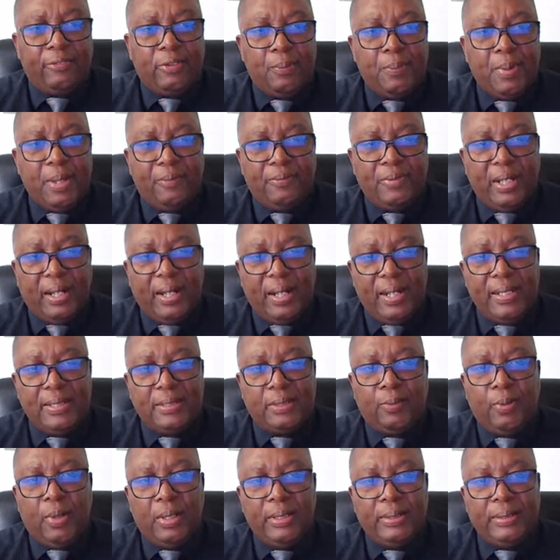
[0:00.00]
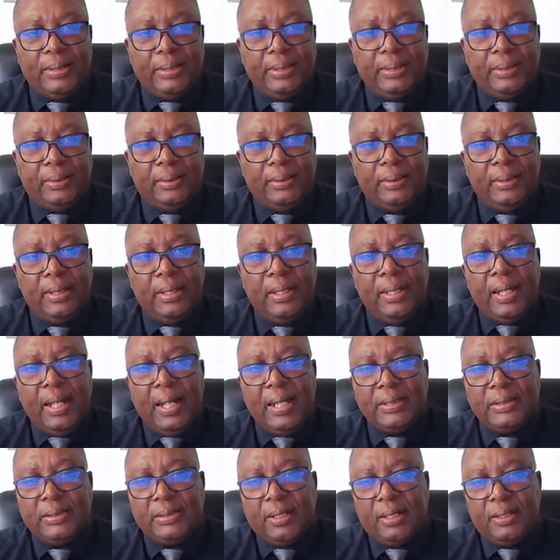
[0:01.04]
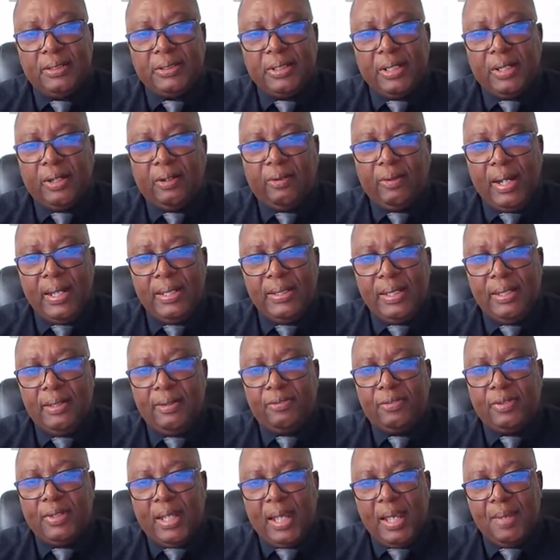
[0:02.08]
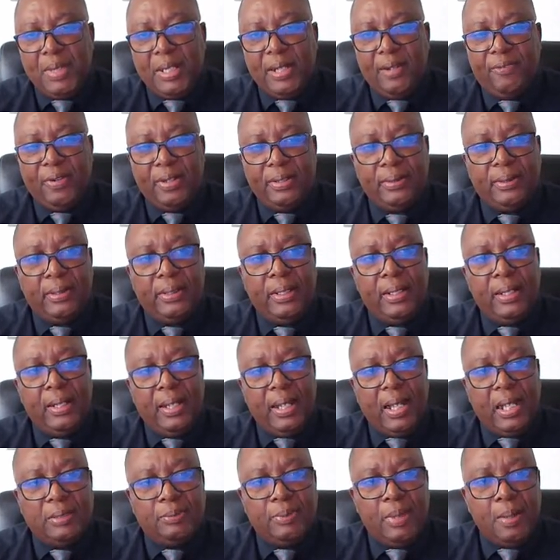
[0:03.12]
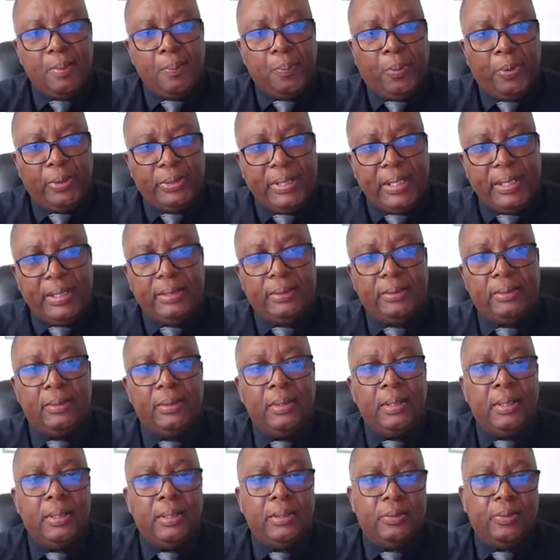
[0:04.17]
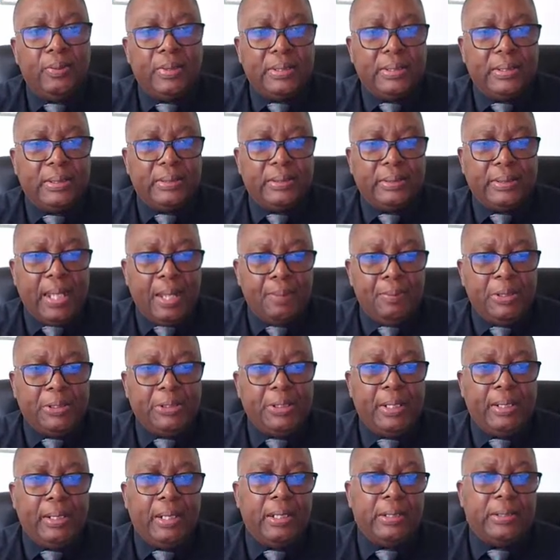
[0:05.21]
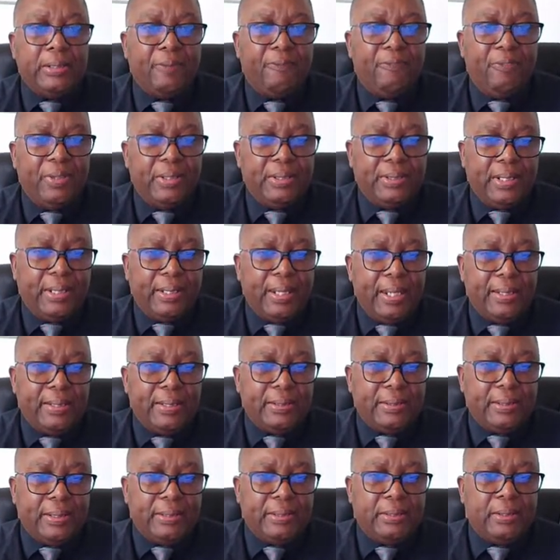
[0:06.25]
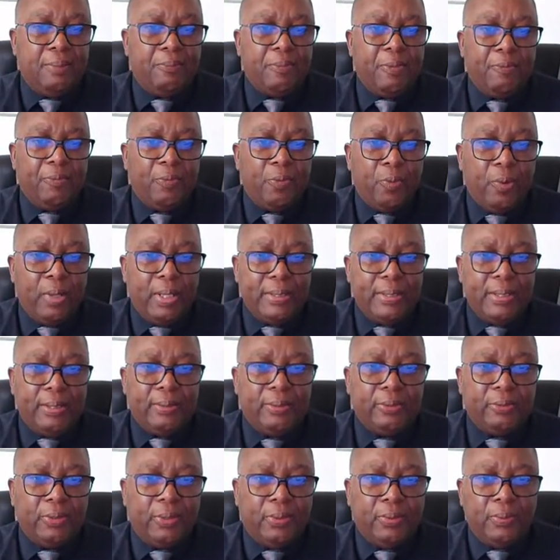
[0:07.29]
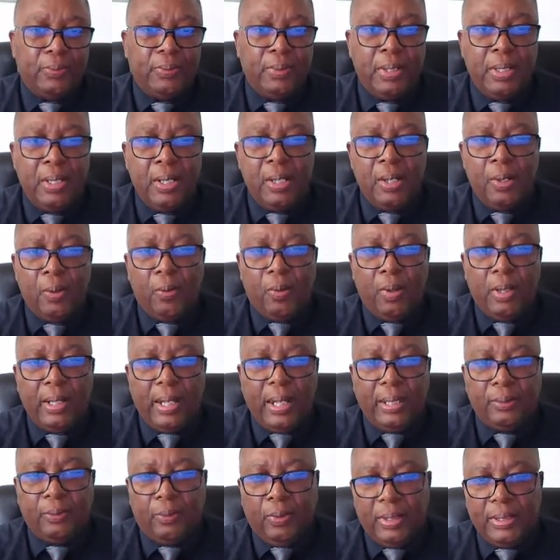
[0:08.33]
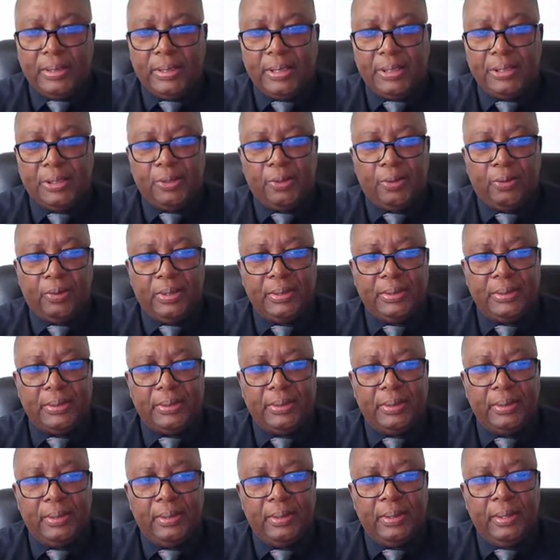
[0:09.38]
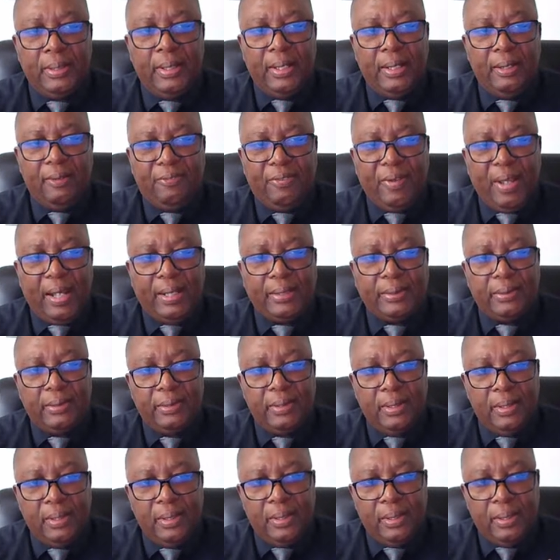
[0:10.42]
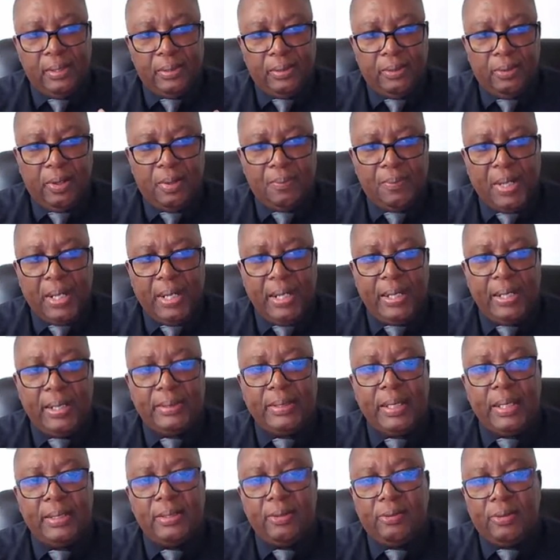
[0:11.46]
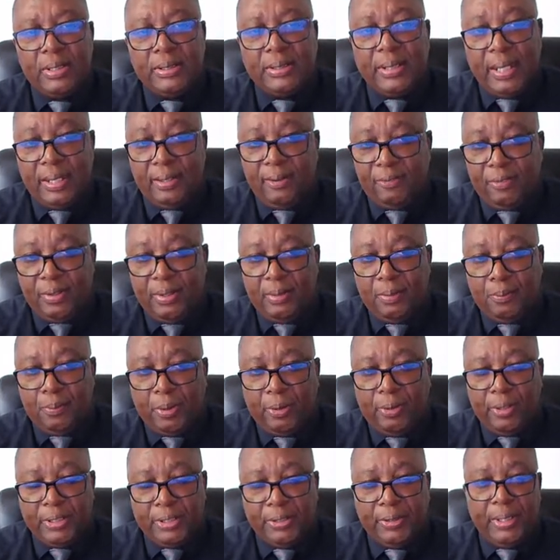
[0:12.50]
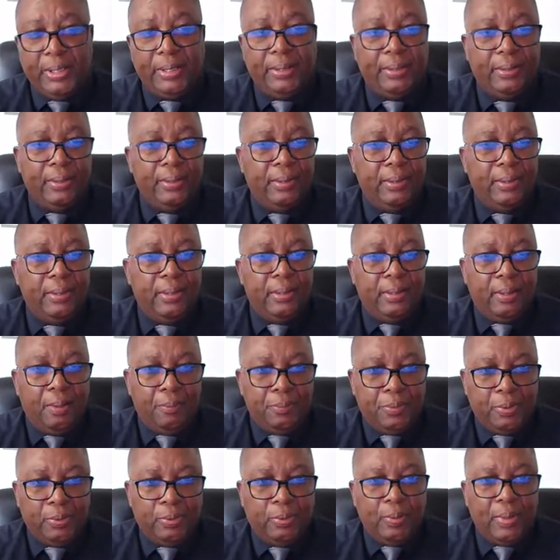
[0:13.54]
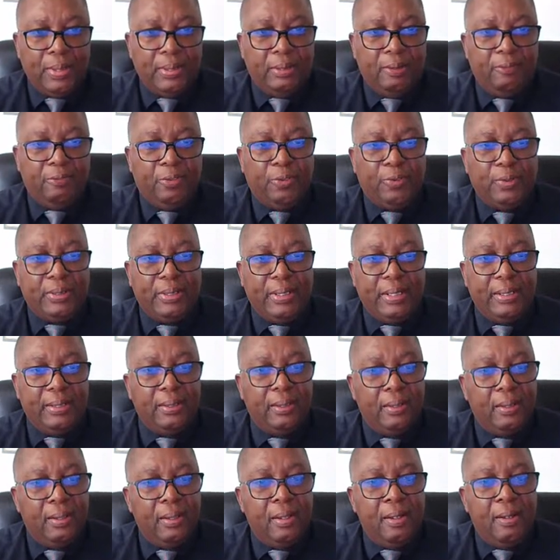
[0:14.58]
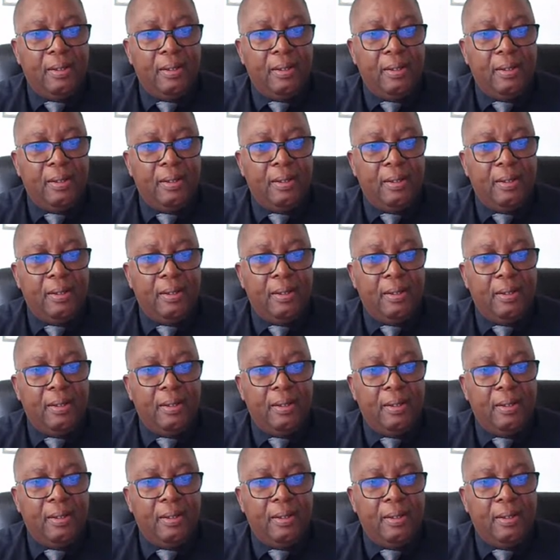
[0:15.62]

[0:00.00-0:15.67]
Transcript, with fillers: have to be of the highest quality. As such, a great deal of time and effort has been put in to establishing a sophisticated system of quality control and quality assurance. In fact, during my tenure as head of the laboratory, up till 2014,